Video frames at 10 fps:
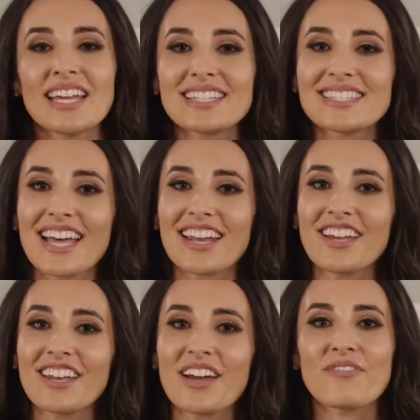It's
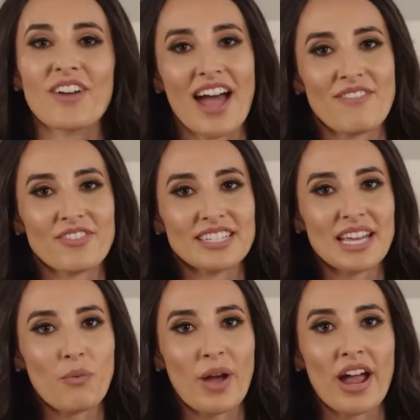subtle enough for
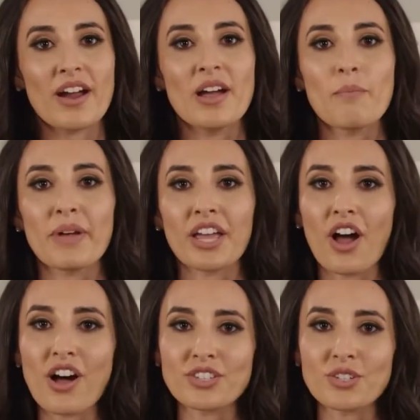everyday wear, but can
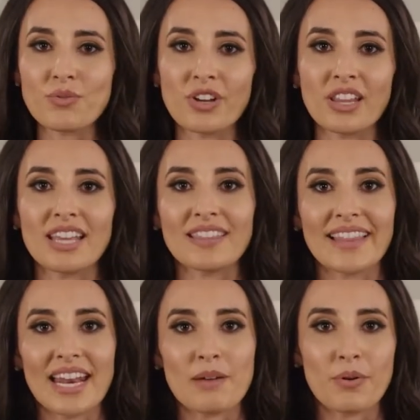also really
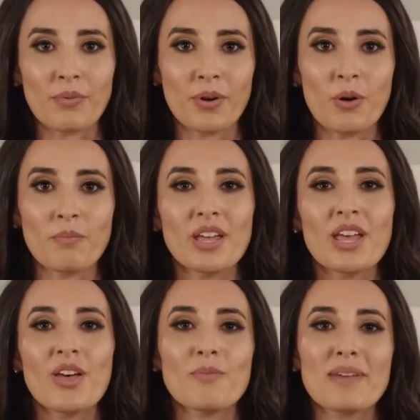light up a room.
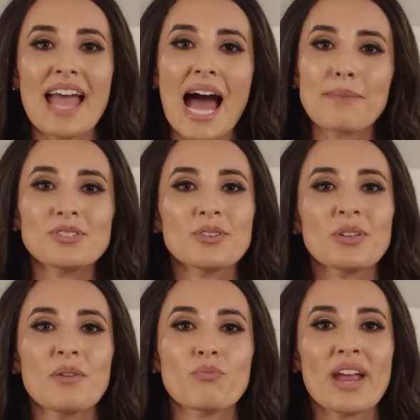It would be
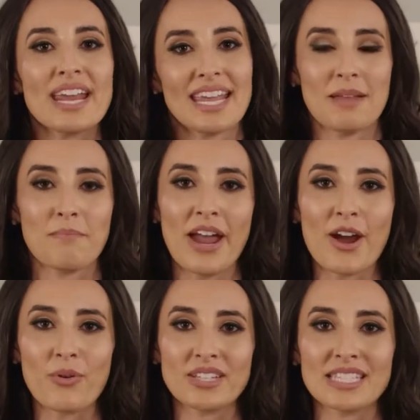absolutely radiant
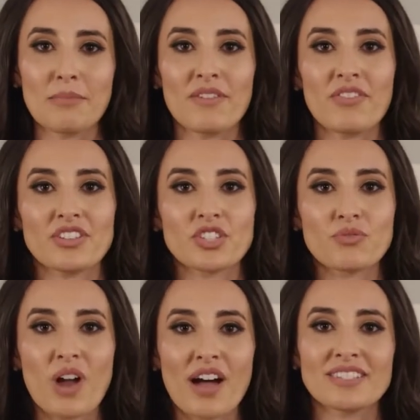paired with some of the
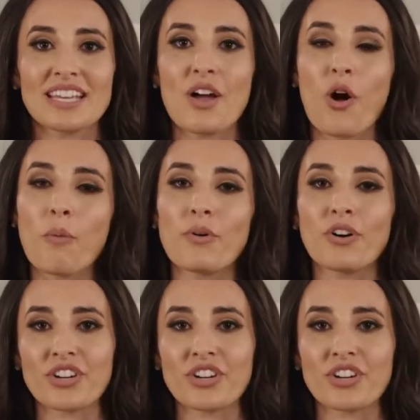Swarovski opal